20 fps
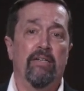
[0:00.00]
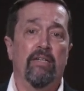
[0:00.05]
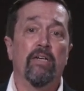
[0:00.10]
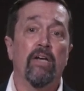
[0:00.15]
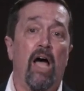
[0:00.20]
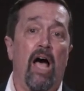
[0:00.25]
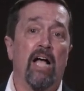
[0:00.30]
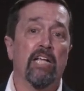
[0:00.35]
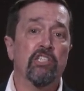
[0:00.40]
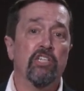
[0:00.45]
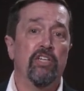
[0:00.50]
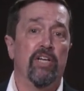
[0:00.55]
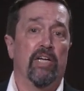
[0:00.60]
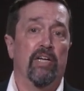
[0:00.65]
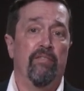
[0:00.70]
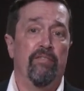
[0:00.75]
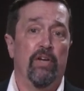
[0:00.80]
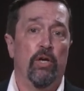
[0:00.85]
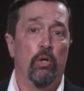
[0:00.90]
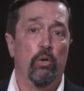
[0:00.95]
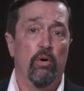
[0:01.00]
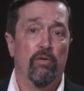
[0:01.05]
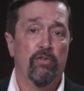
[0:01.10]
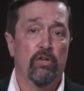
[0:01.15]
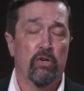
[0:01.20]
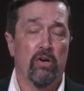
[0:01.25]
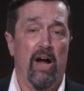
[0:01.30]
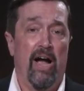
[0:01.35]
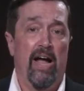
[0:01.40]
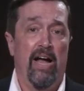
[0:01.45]
Gnostic view of
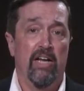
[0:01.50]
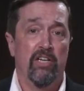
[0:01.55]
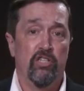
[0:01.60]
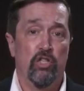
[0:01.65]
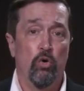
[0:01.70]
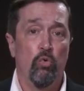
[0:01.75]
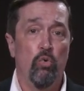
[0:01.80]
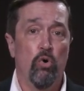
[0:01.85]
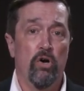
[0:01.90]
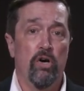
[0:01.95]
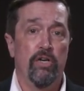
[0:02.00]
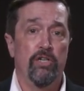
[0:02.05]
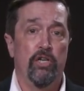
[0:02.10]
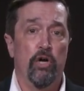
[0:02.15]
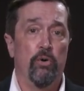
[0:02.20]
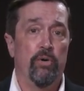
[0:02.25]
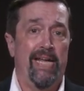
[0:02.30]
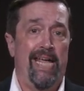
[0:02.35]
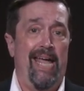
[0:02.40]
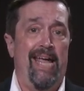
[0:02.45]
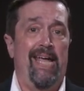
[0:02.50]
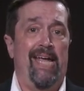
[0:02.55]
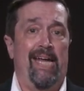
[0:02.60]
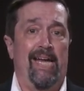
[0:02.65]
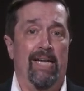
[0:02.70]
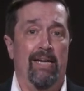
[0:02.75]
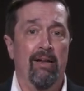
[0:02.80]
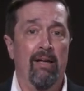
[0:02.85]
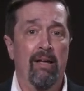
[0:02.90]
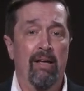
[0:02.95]
Christ, the word
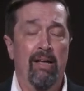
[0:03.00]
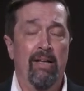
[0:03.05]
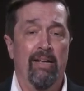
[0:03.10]
dokein